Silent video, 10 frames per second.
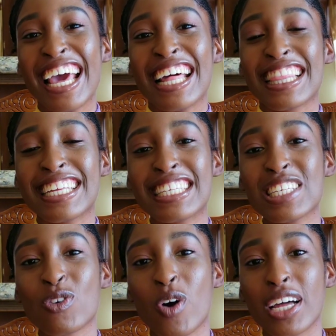This
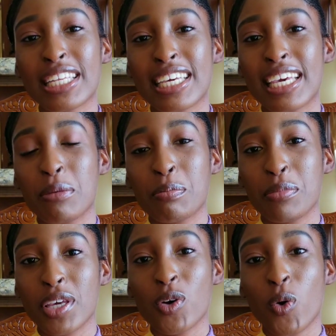is what keeps
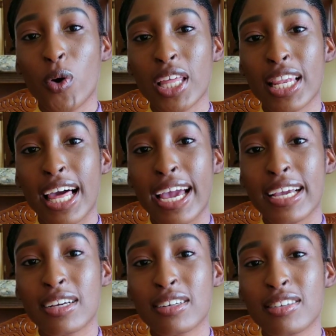me going,
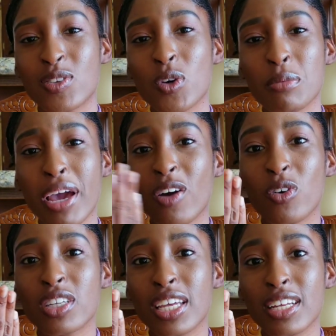doing my
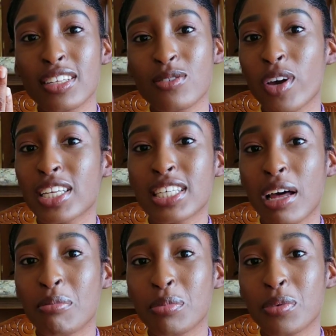own nails, for
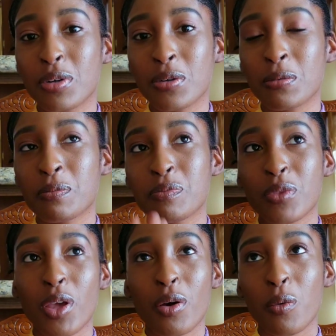example,
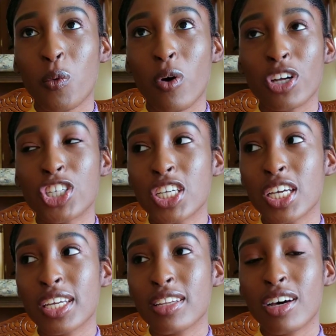
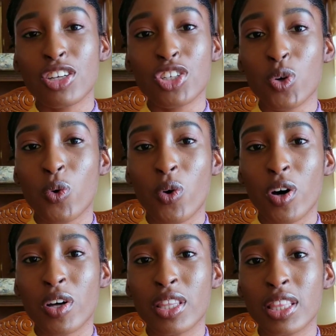watching a show
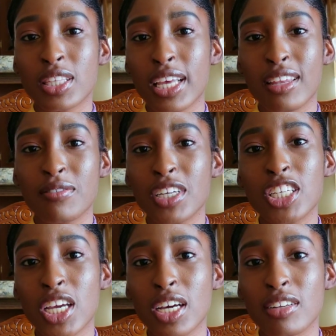on
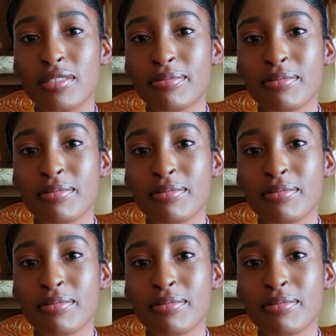television,